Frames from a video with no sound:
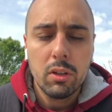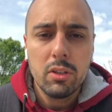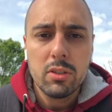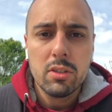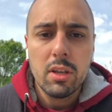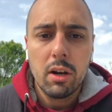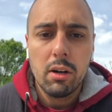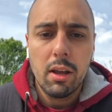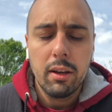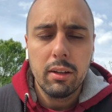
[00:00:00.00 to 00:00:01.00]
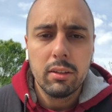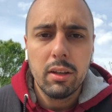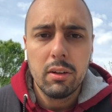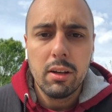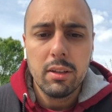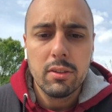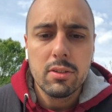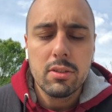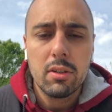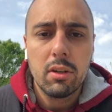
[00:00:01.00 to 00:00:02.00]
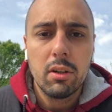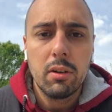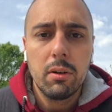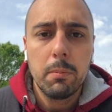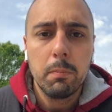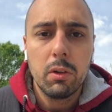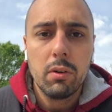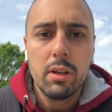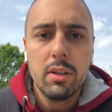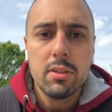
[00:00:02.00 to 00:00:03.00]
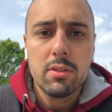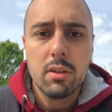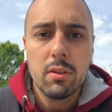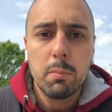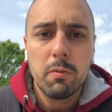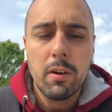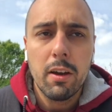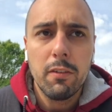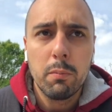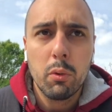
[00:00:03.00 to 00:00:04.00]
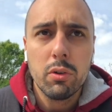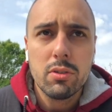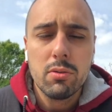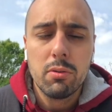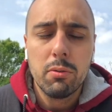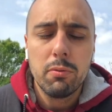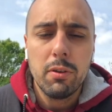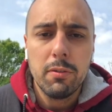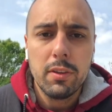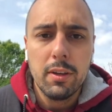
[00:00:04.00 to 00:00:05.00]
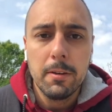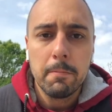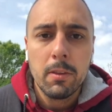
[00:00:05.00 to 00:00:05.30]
this is their latest release 5.015.